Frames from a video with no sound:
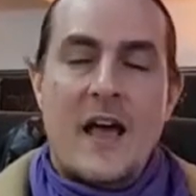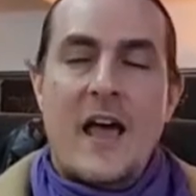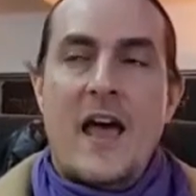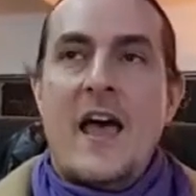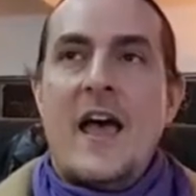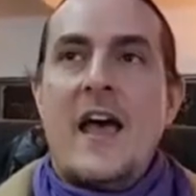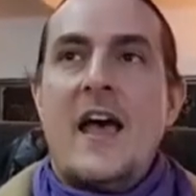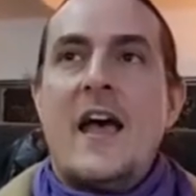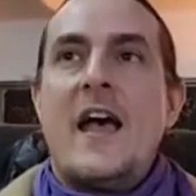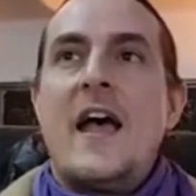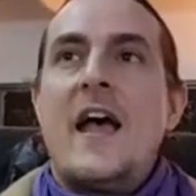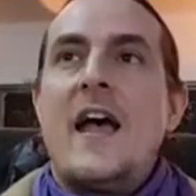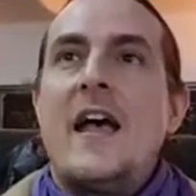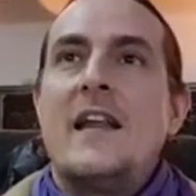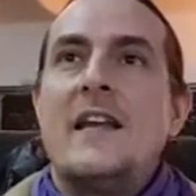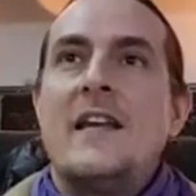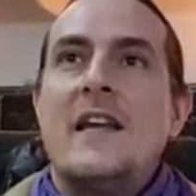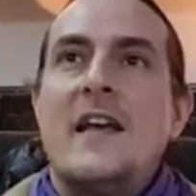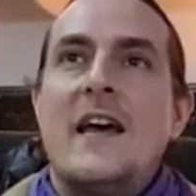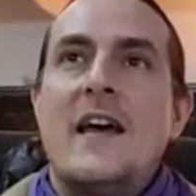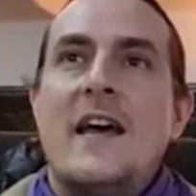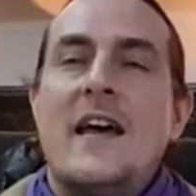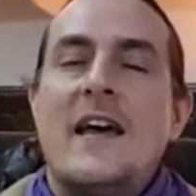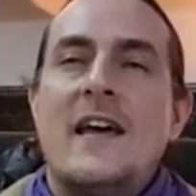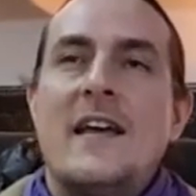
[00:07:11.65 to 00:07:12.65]

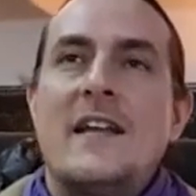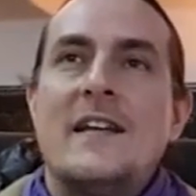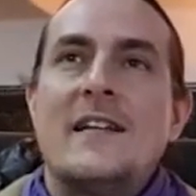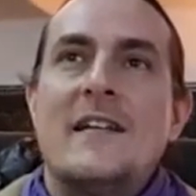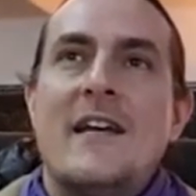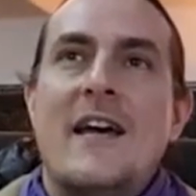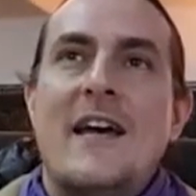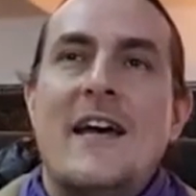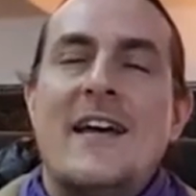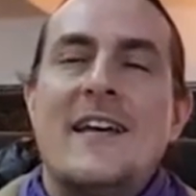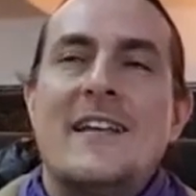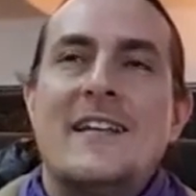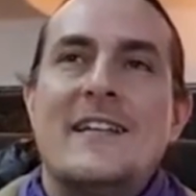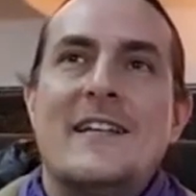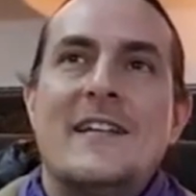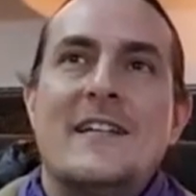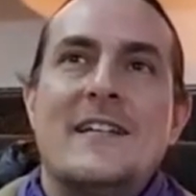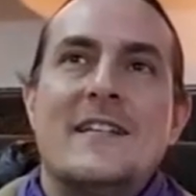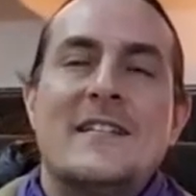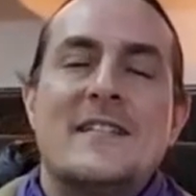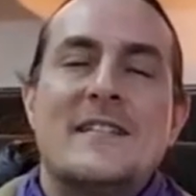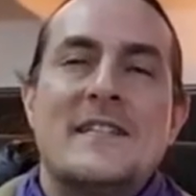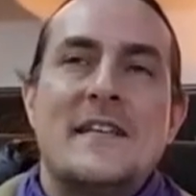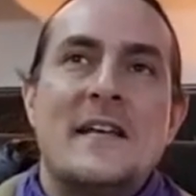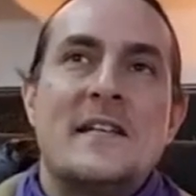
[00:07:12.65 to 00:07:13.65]
and, and,
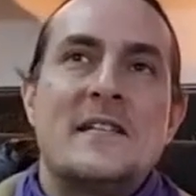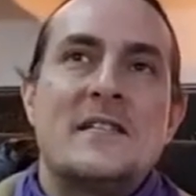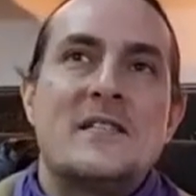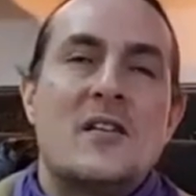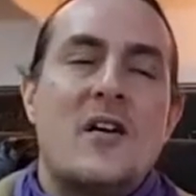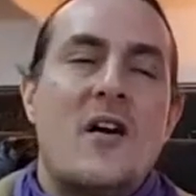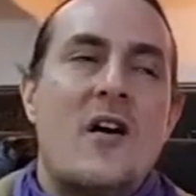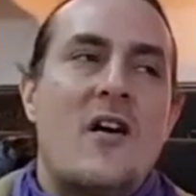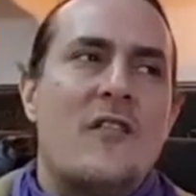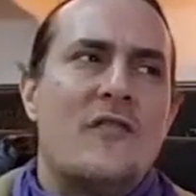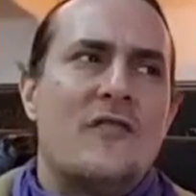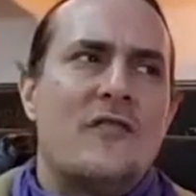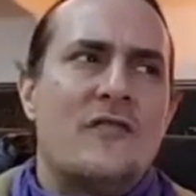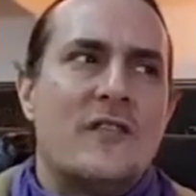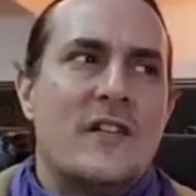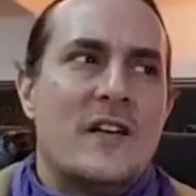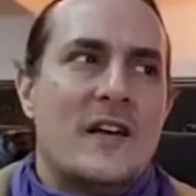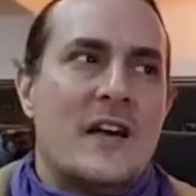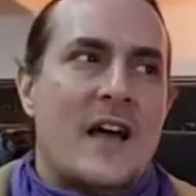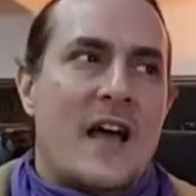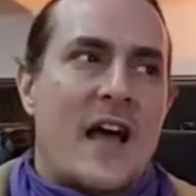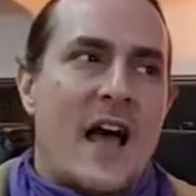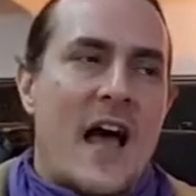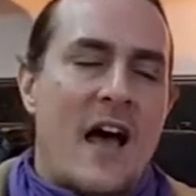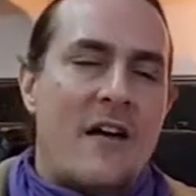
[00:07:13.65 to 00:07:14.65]
and sense of
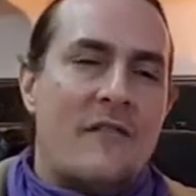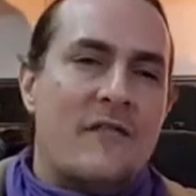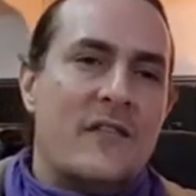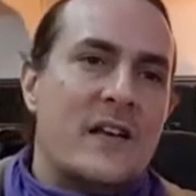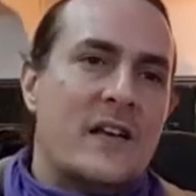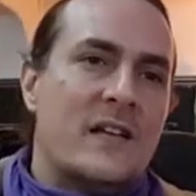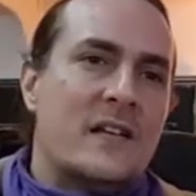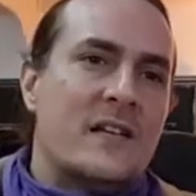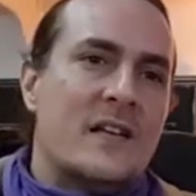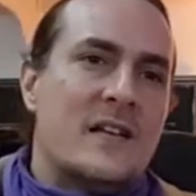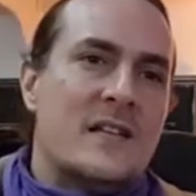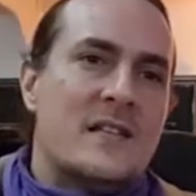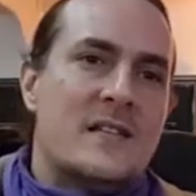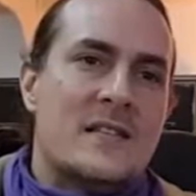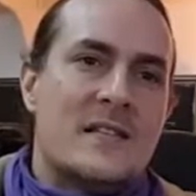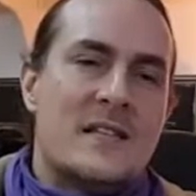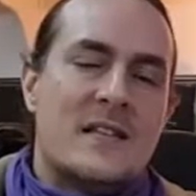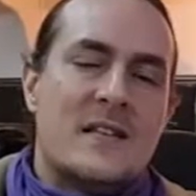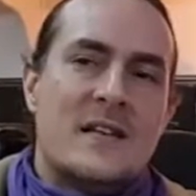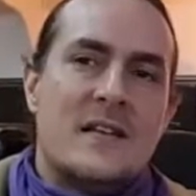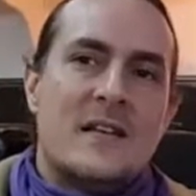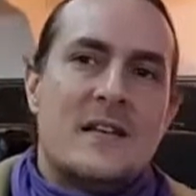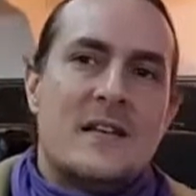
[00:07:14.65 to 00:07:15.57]
having this